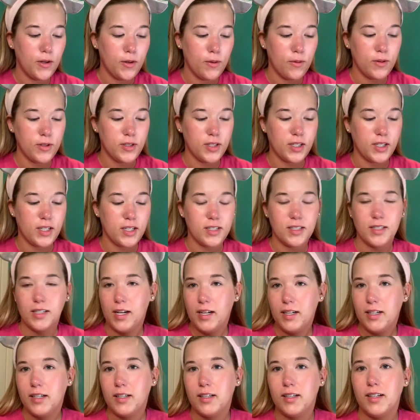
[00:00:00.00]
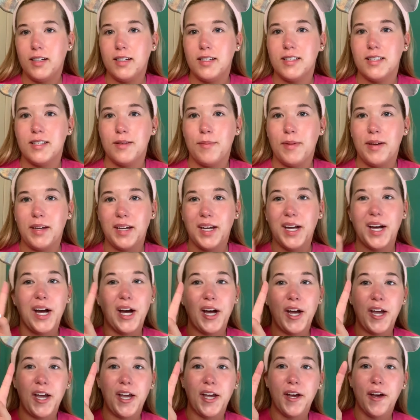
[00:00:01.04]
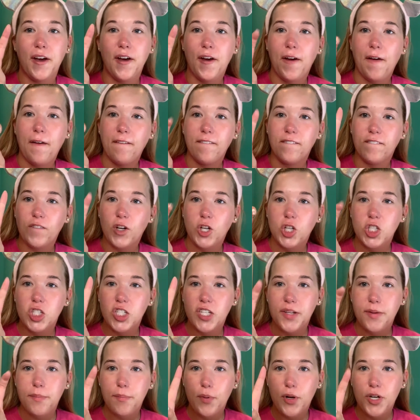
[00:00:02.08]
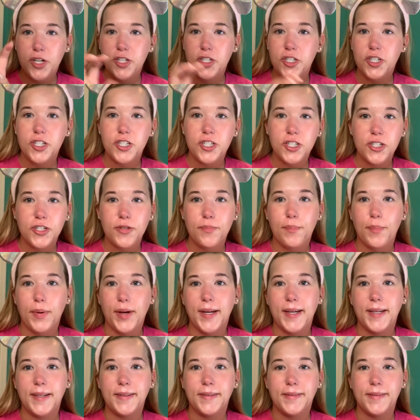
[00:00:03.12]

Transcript: which I guess technically doesn't make it a first impressions, but